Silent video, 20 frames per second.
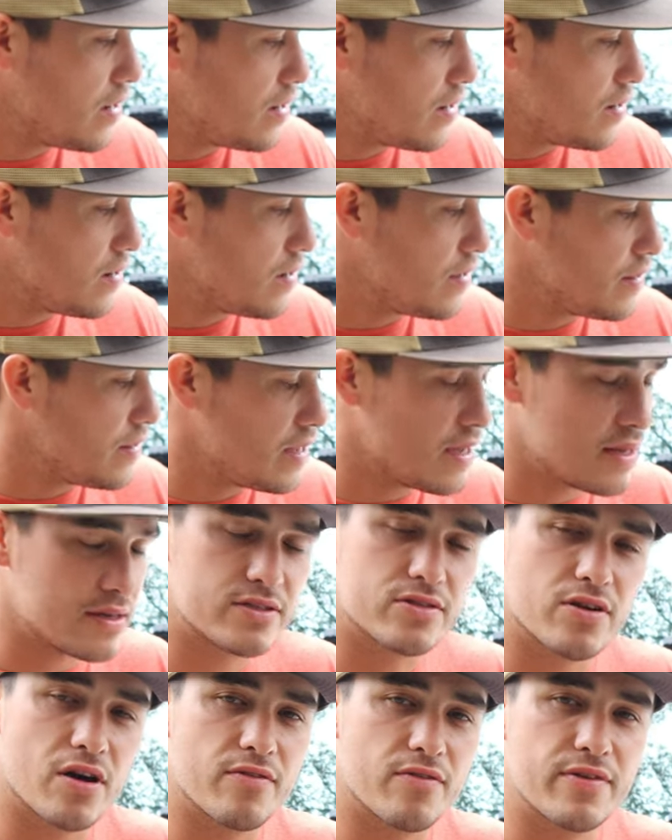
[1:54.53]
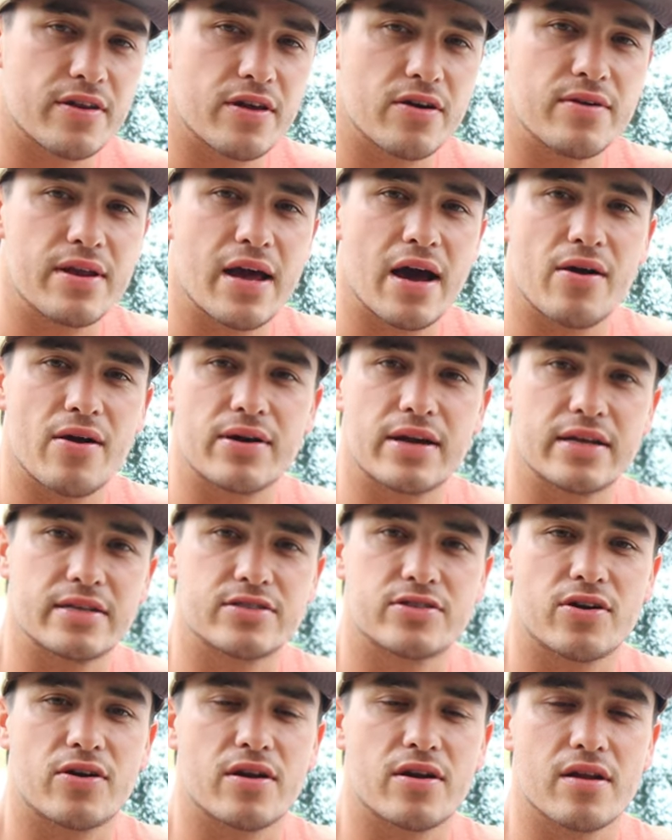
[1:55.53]
uh, the install video now and
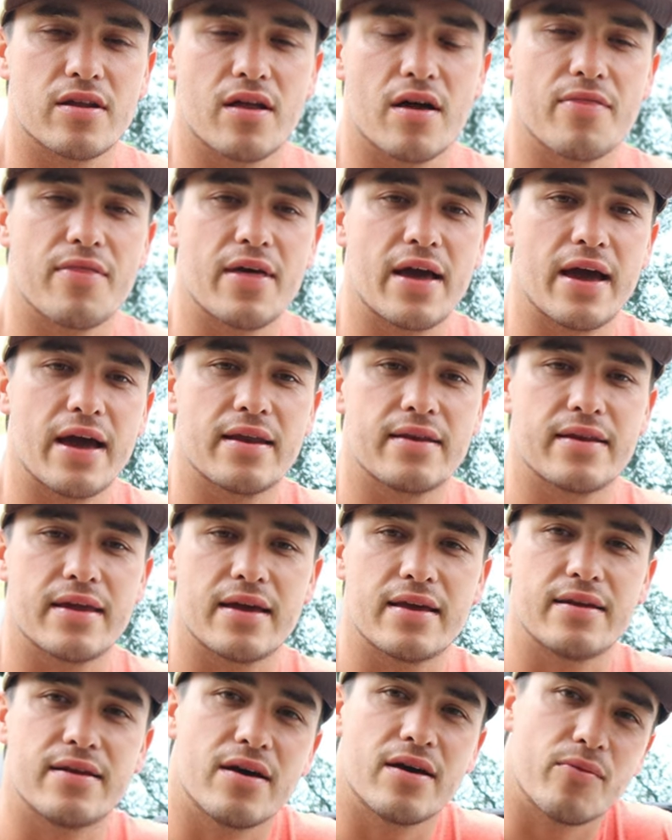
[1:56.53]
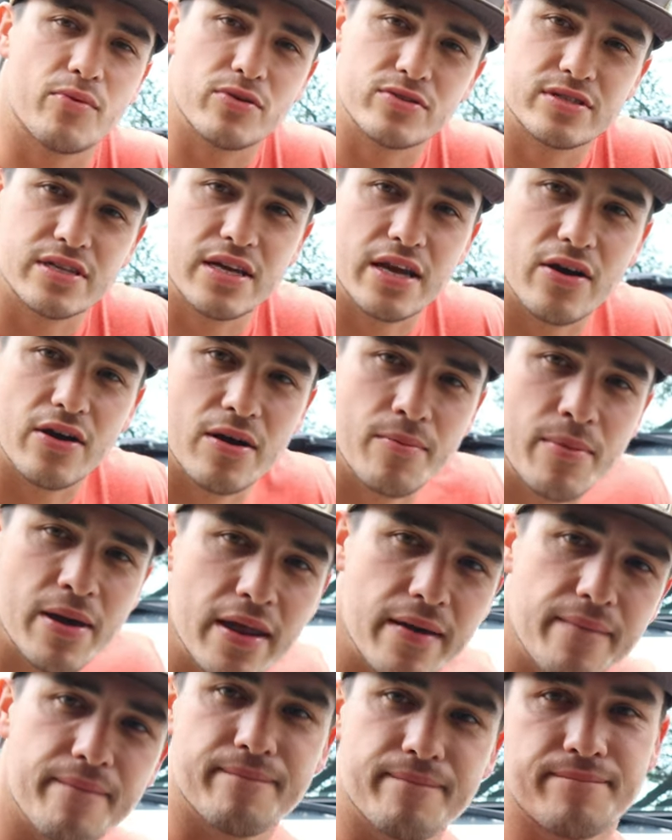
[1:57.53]
get started on that, and uh, we'll see you here in a
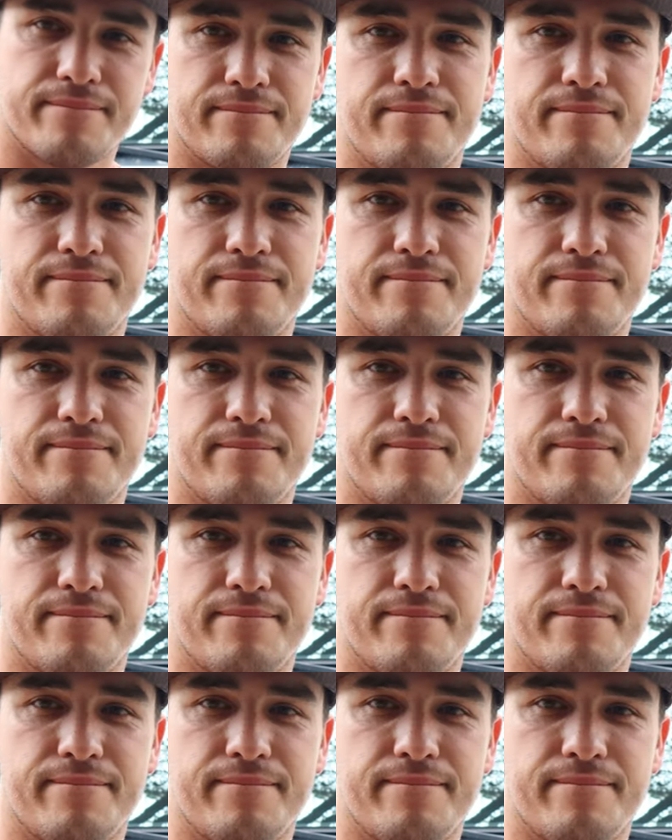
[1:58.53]
minute.